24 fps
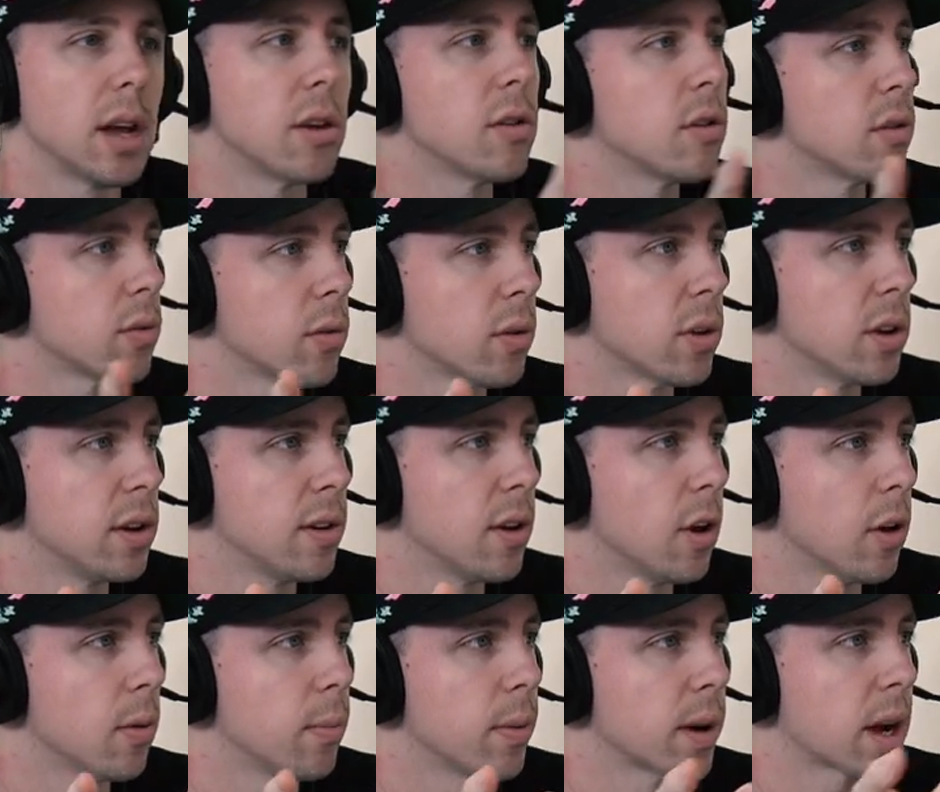andrew's really
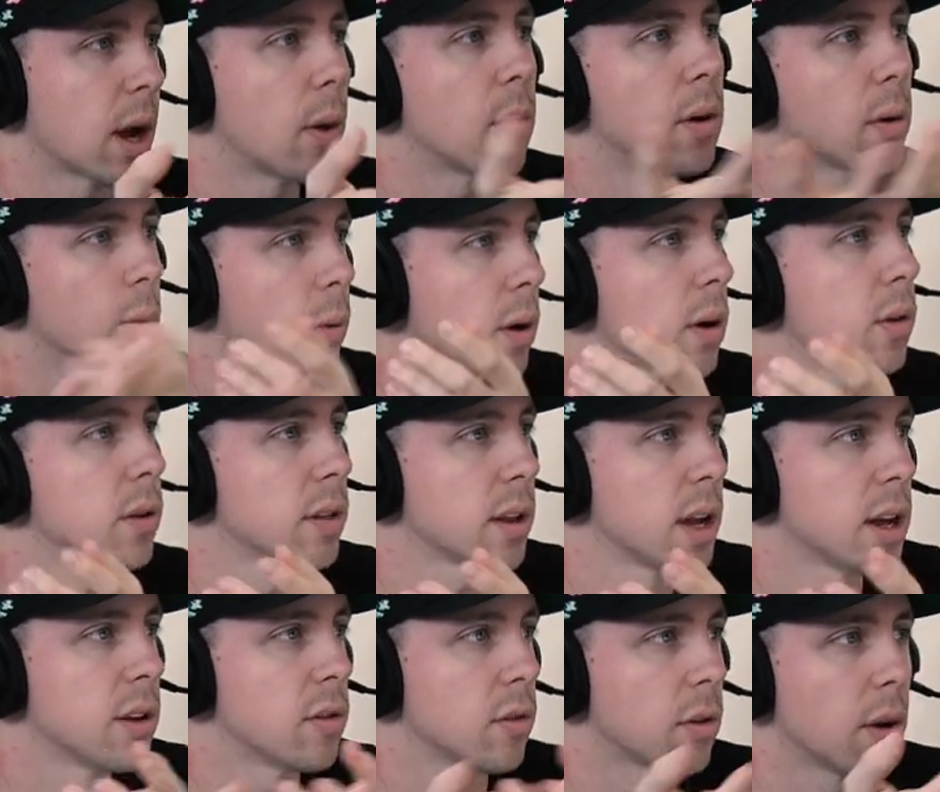dope like i want to work
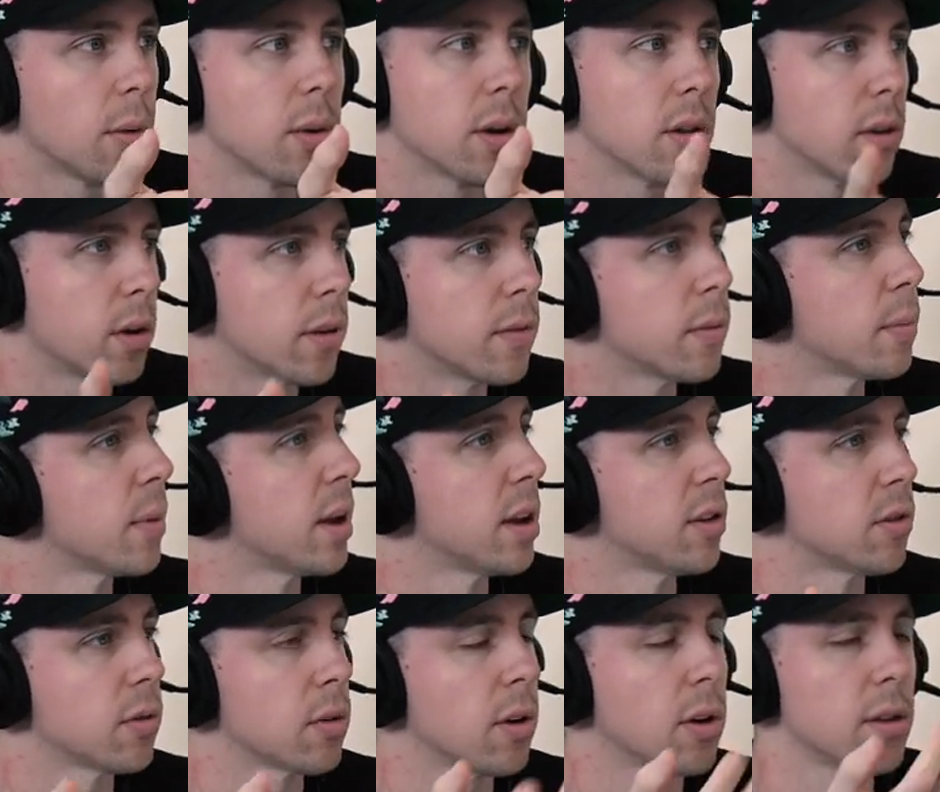with andrew i want to learn from
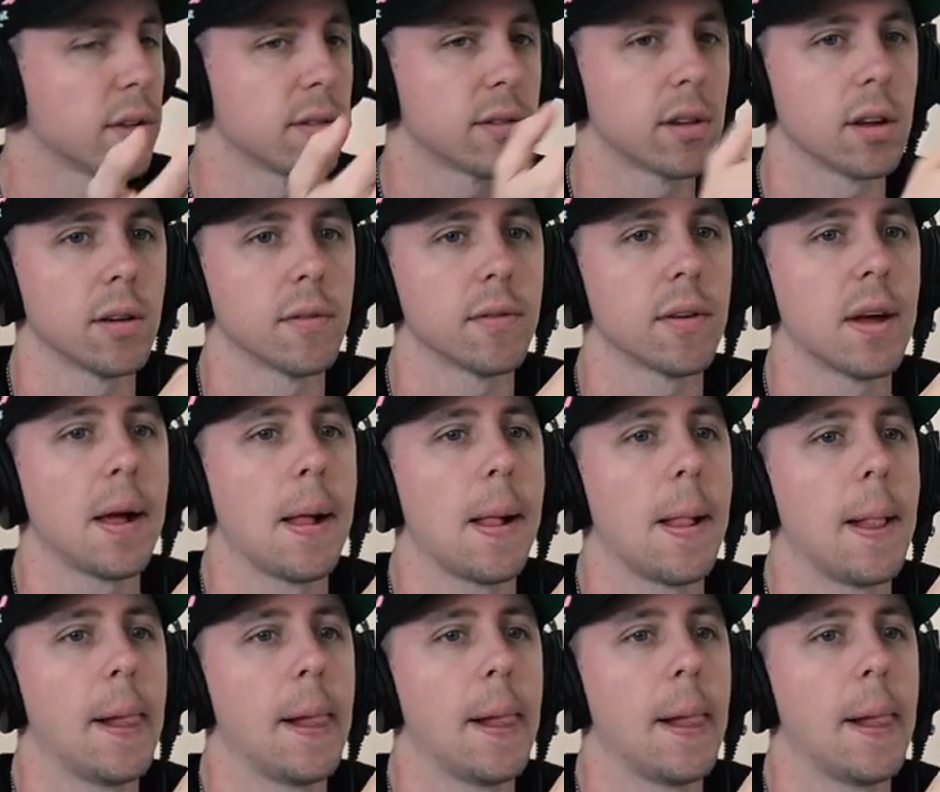andrew all this stuff